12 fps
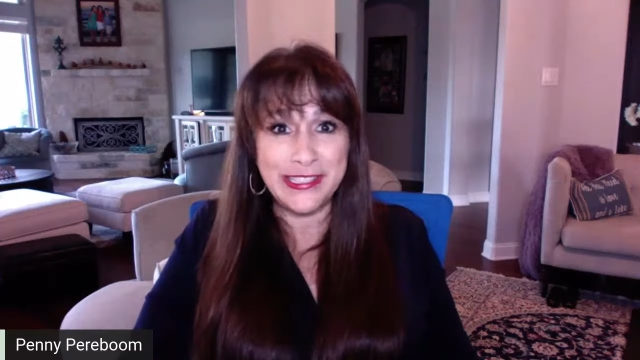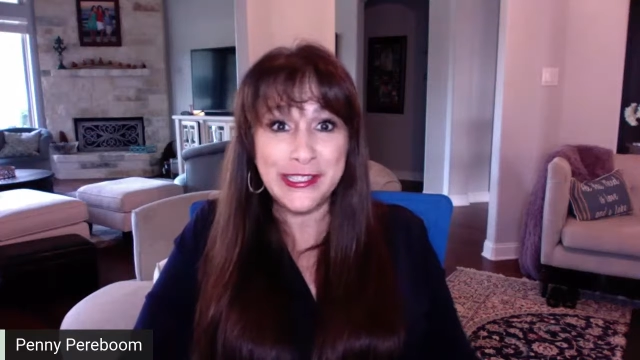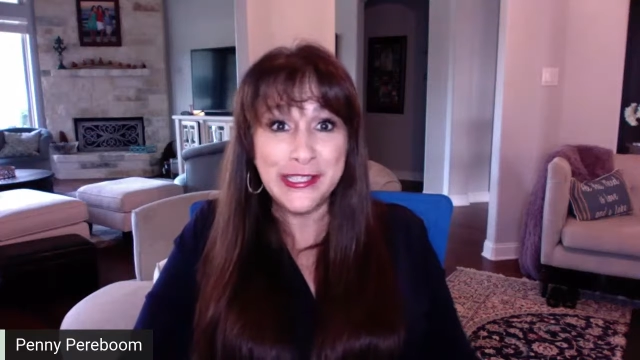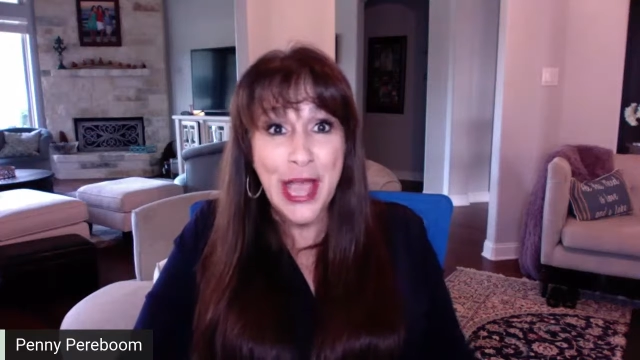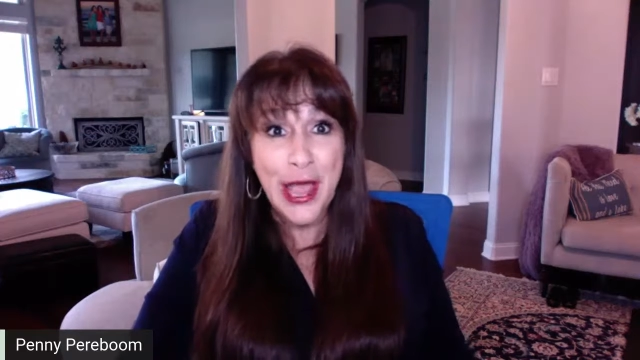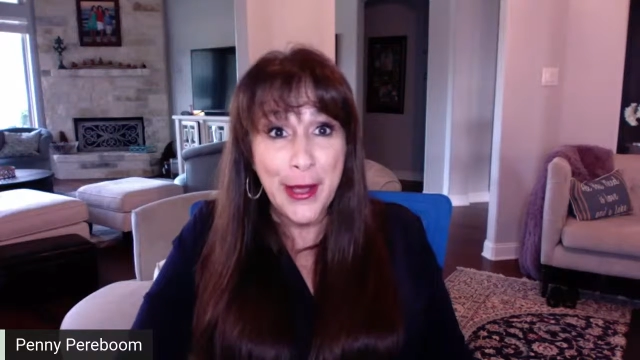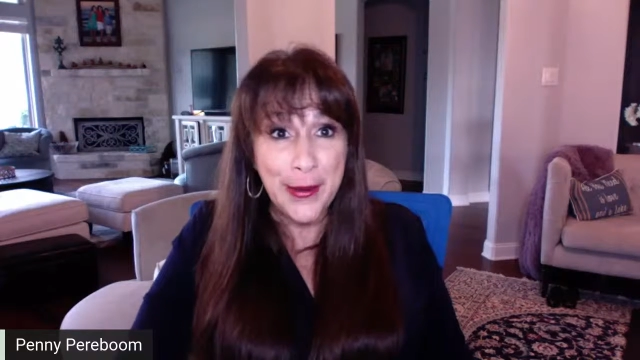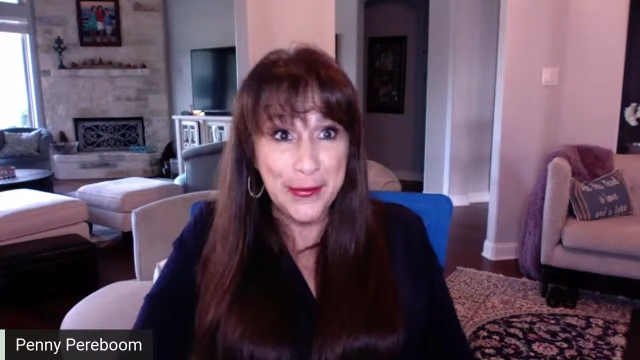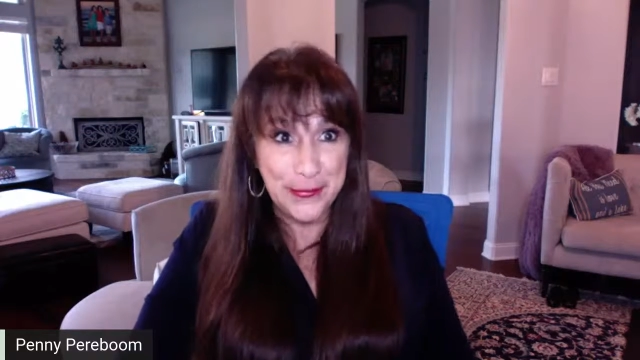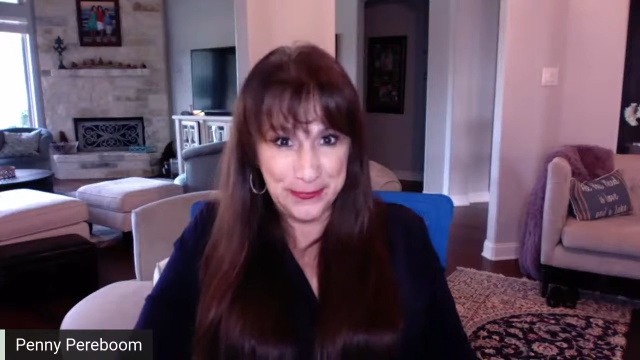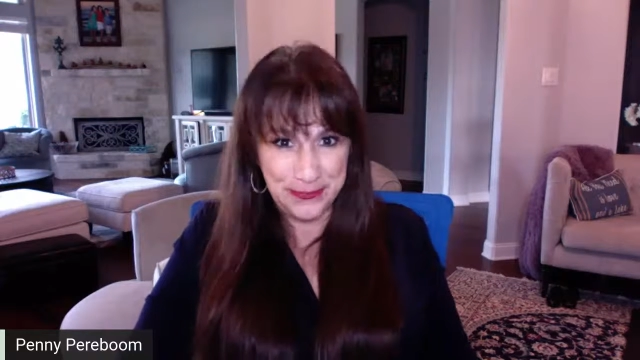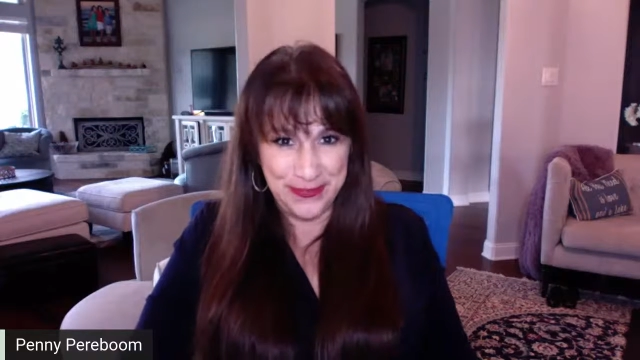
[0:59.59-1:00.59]
So
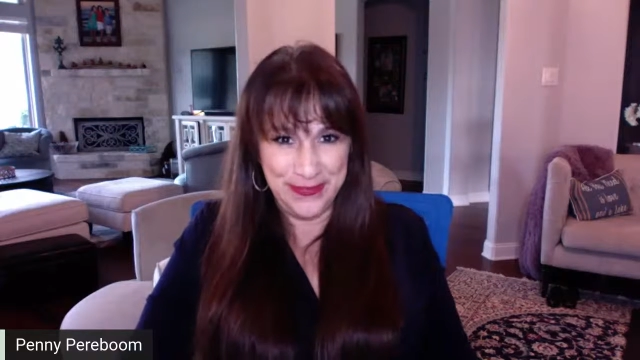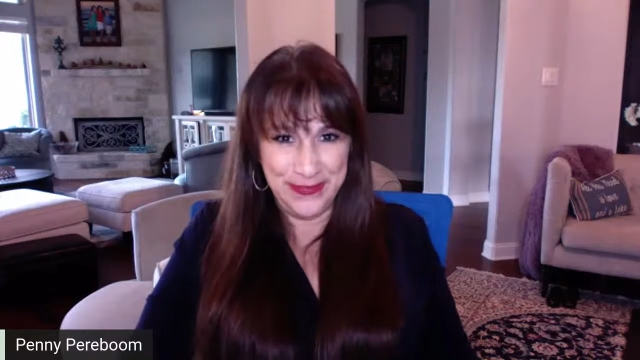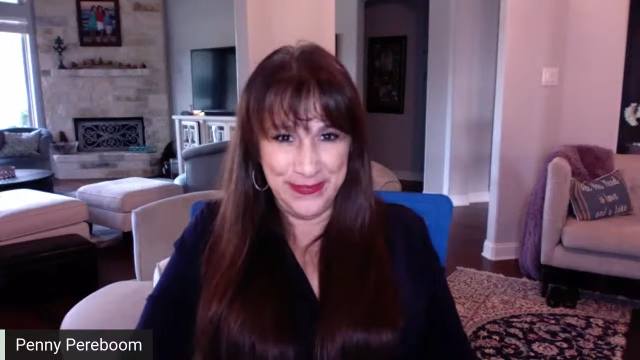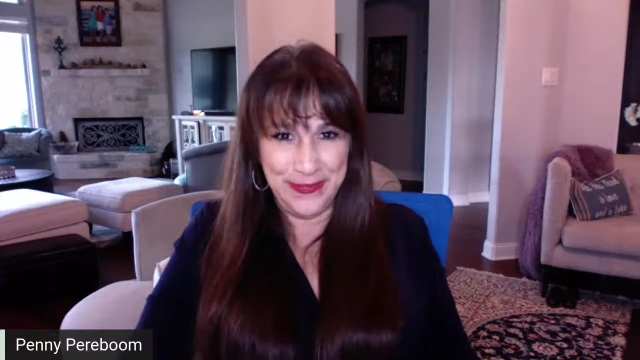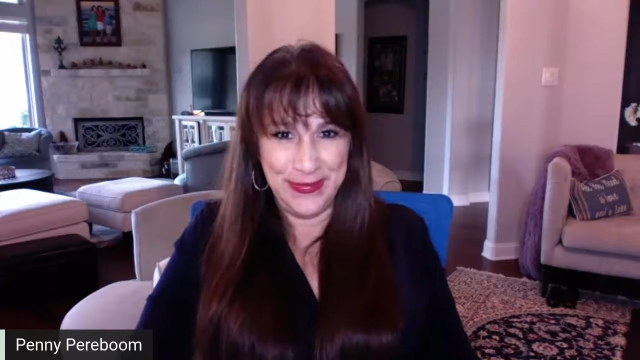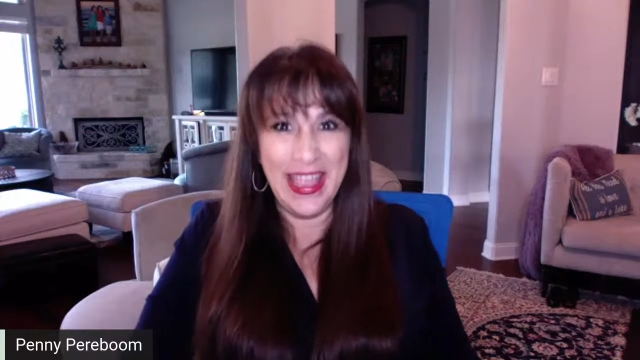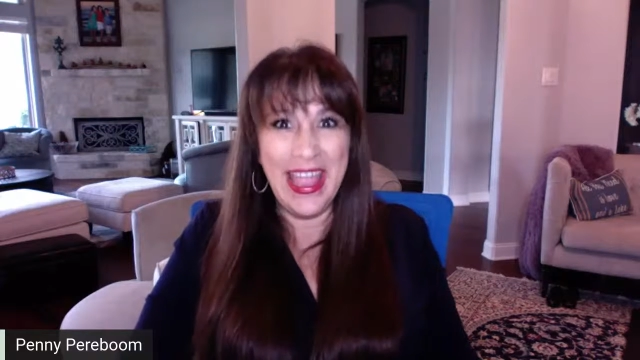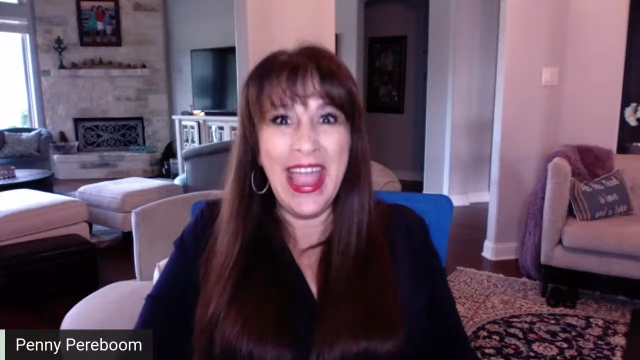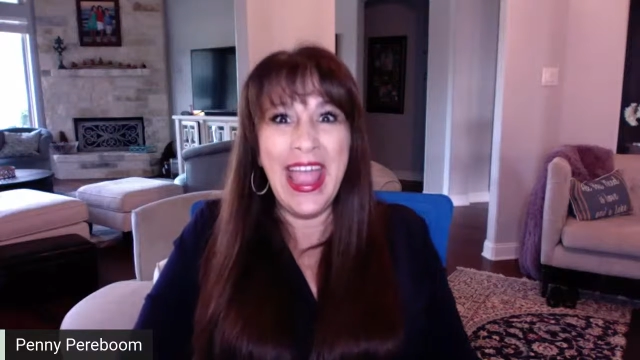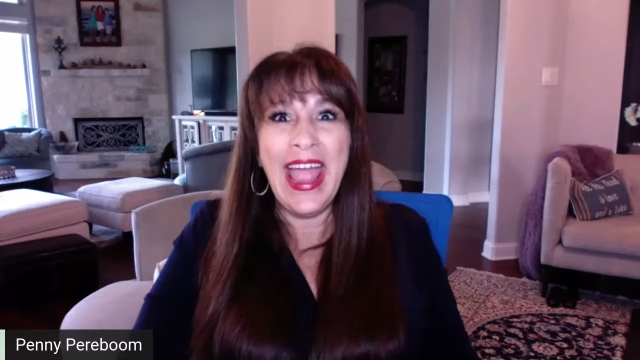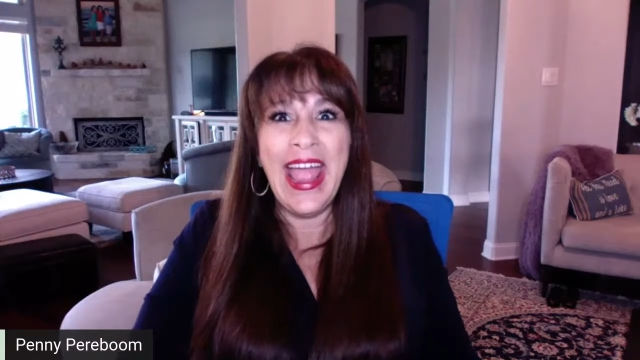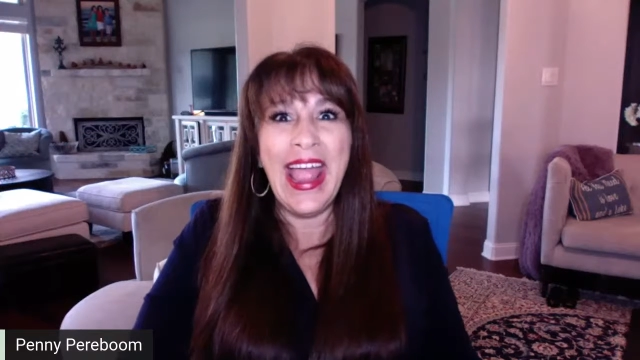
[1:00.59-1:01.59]

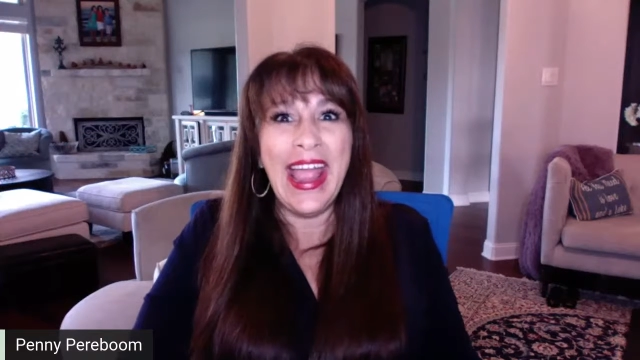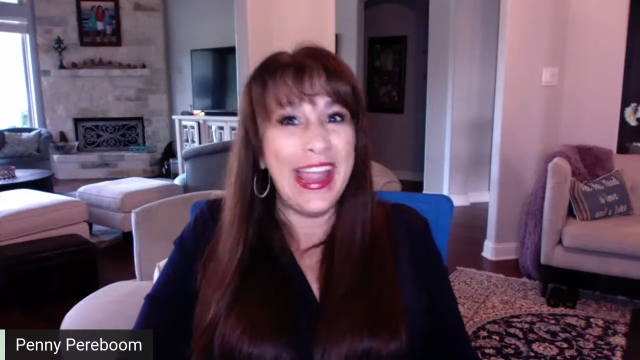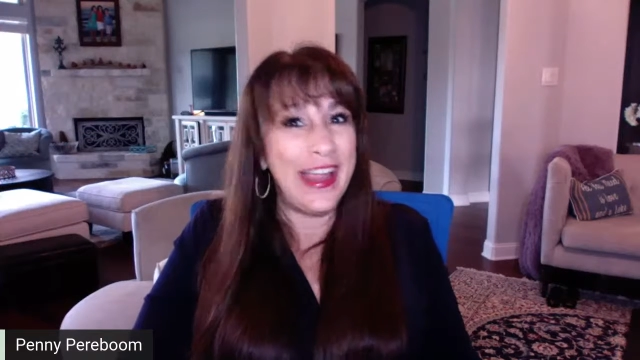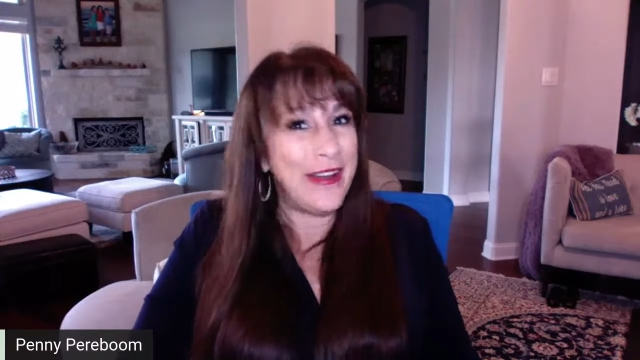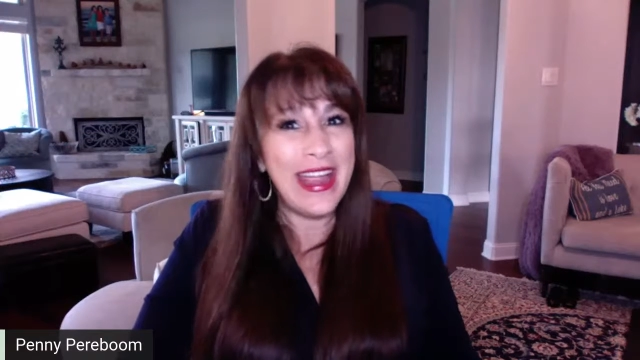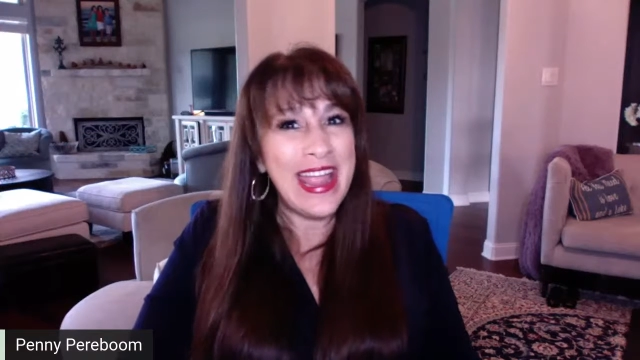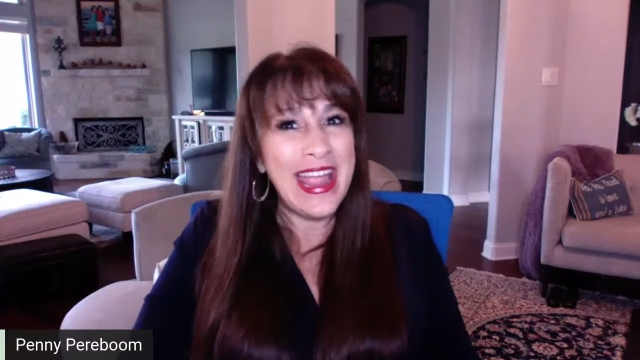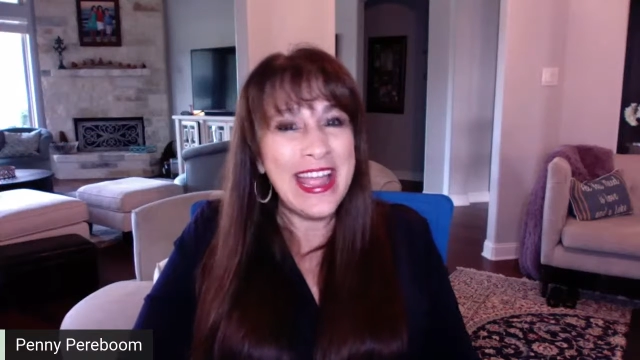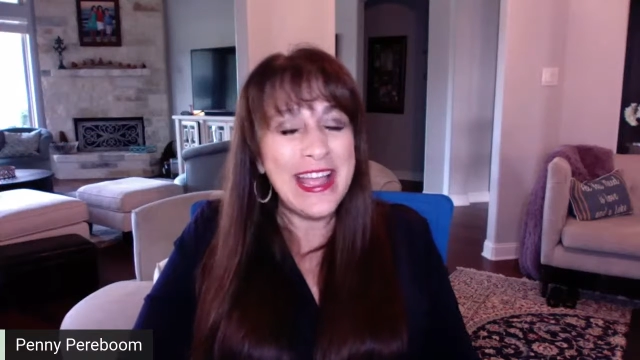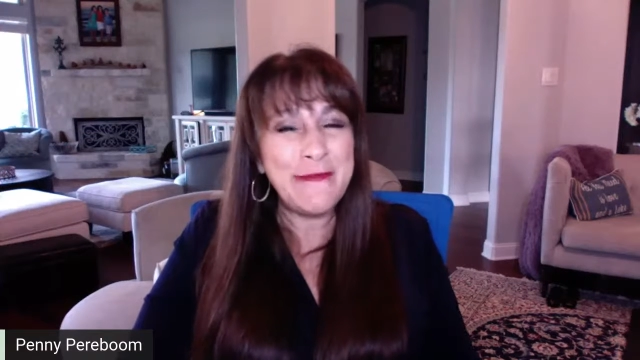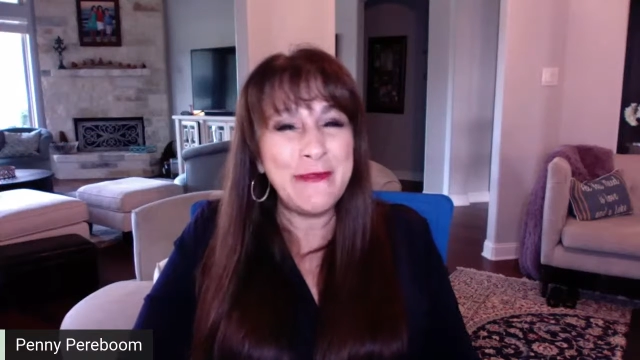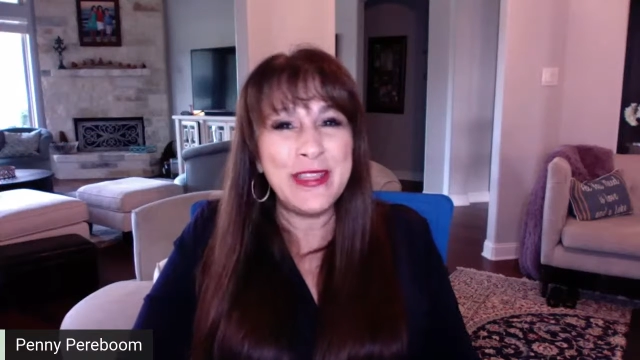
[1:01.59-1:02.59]
here I
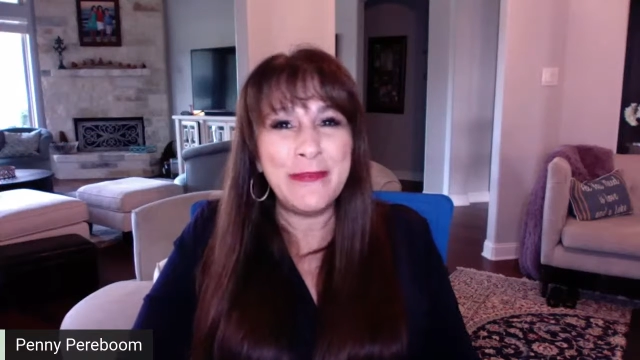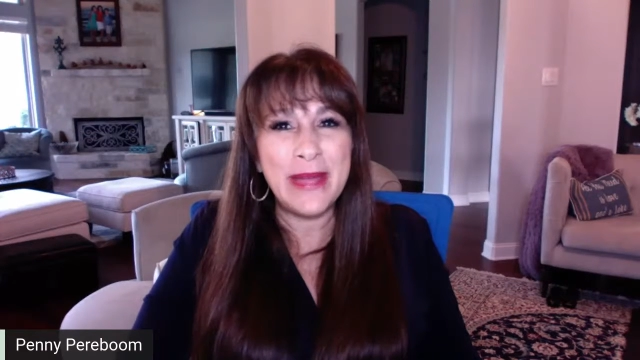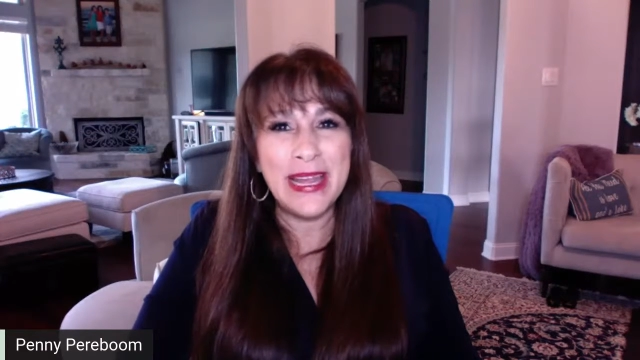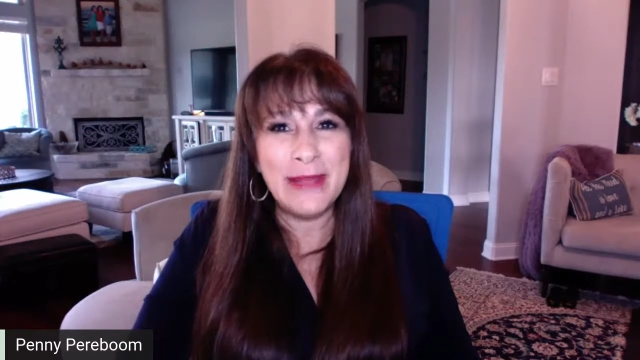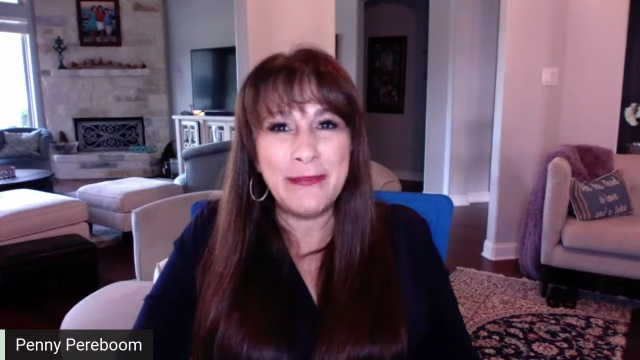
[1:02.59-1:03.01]
am with Money